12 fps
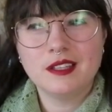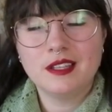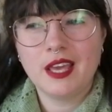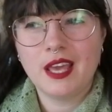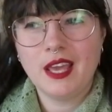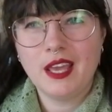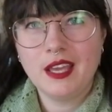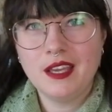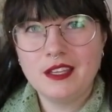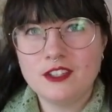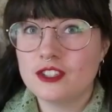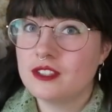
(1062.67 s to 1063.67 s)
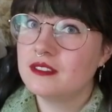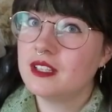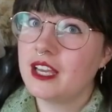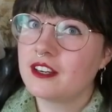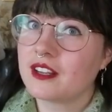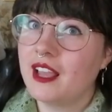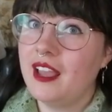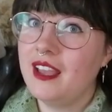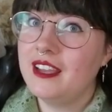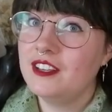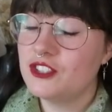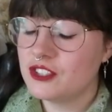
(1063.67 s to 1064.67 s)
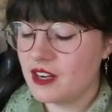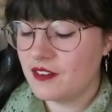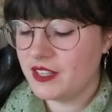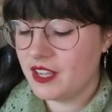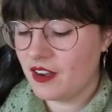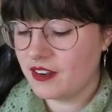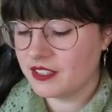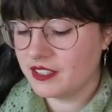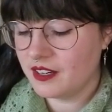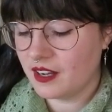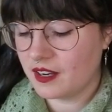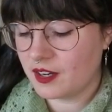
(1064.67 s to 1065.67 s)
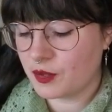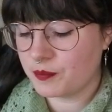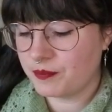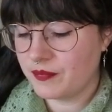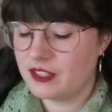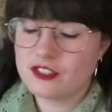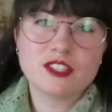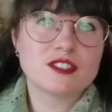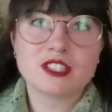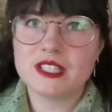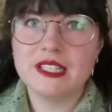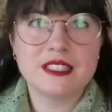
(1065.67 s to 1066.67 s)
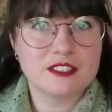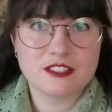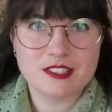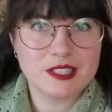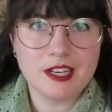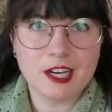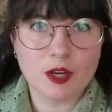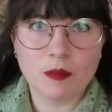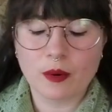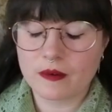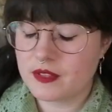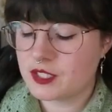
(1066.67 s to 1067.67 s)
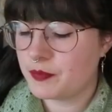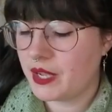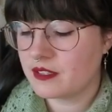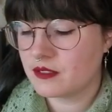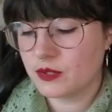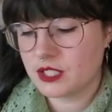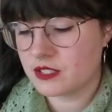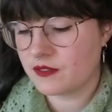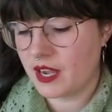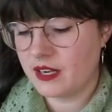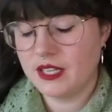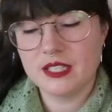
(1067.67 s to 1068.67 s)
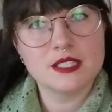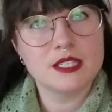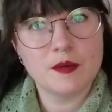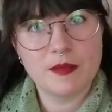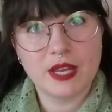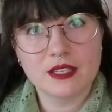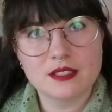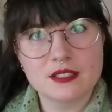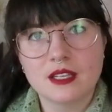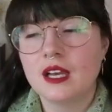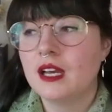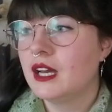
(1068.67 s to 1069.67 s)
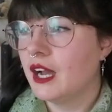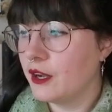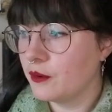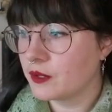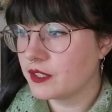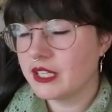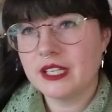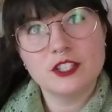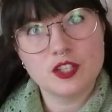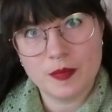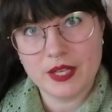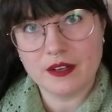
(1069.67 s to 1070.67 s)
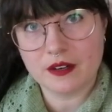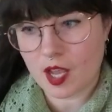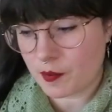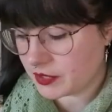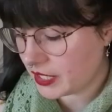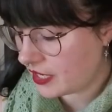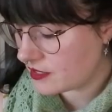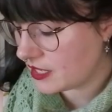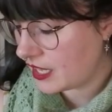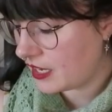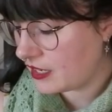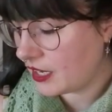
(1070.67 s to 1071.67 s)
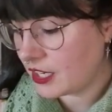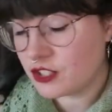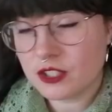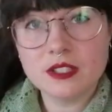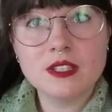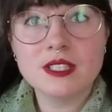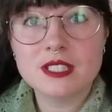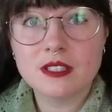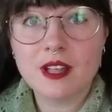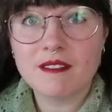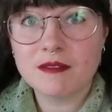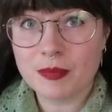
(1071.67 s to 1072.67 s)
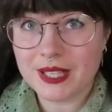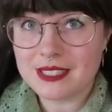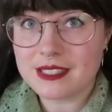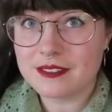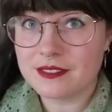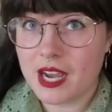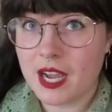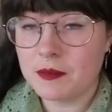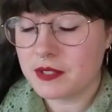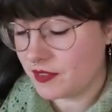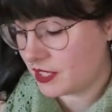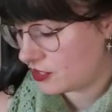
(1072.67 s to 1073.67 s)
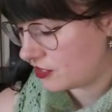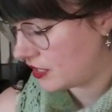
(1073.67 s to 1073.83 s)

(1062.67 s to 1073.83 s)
gauge, tighter gauge of a yarn, um, it just it's just eating up more of the space, which is fine. It's Knit Picks. I ordered it, it should be here in a couple days, and I should still have plenty of time to finish